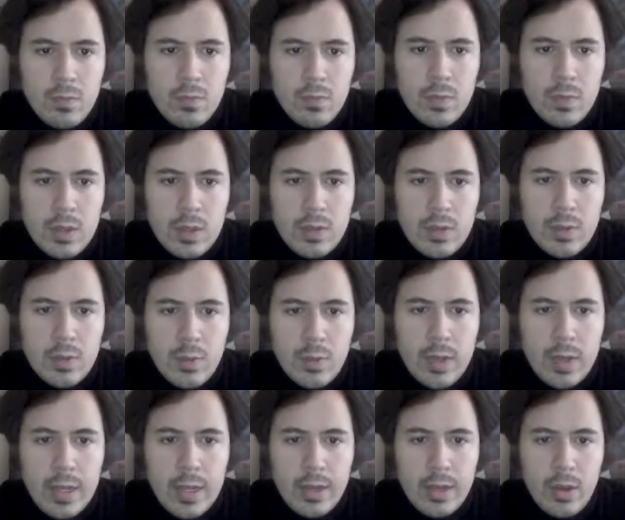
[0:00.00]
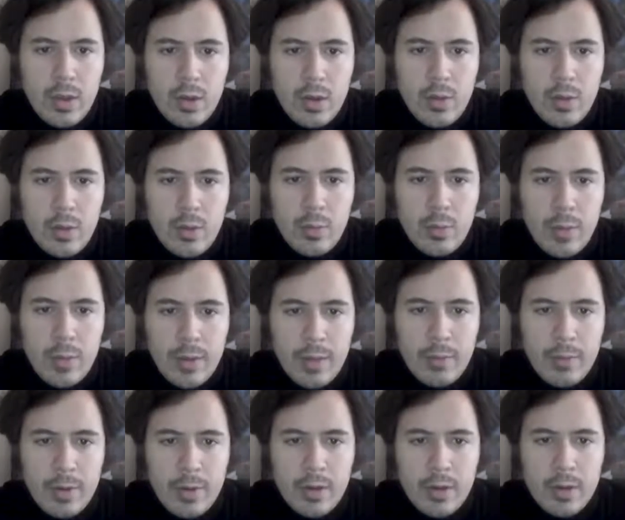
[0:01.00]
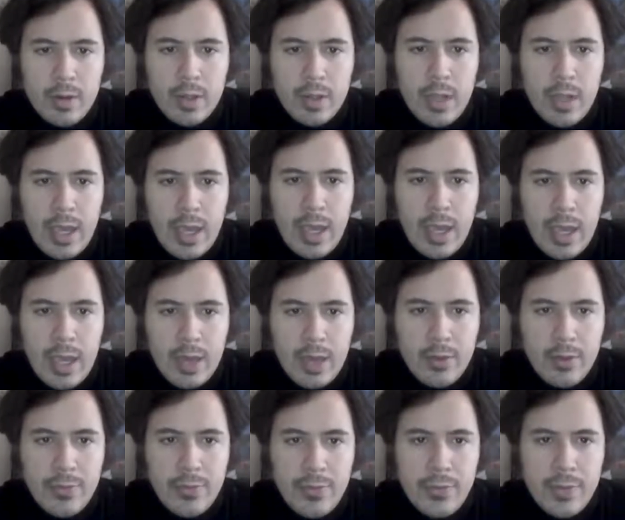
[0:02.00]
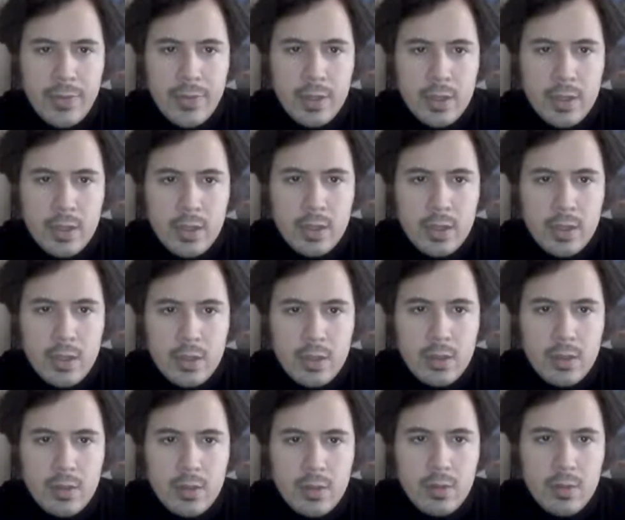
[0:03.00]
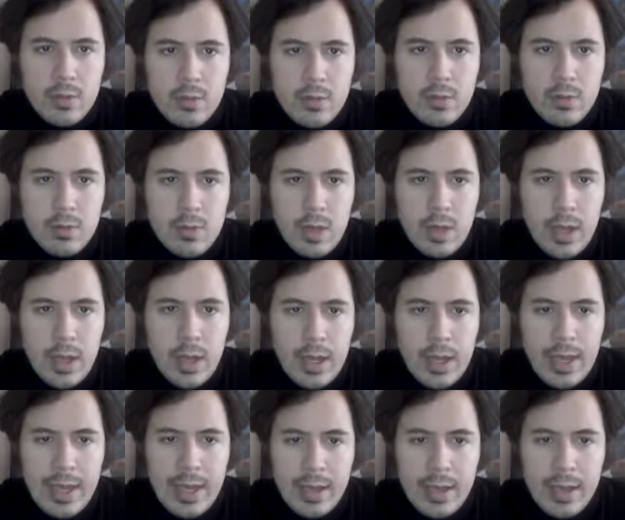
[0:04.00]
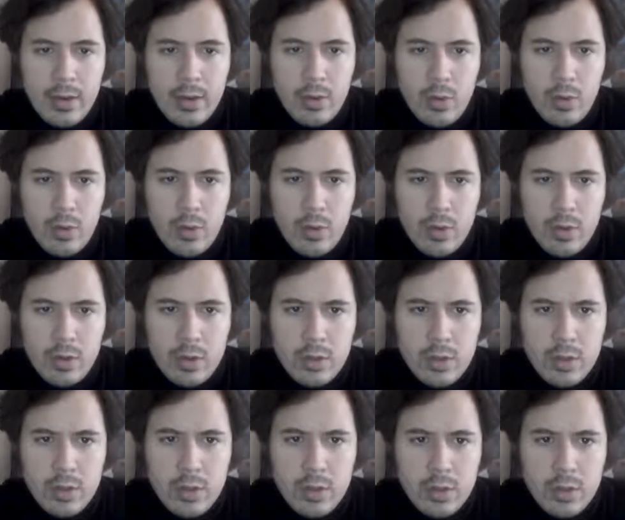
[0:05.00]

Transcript: this is when I knew we weren't gonna have Hale or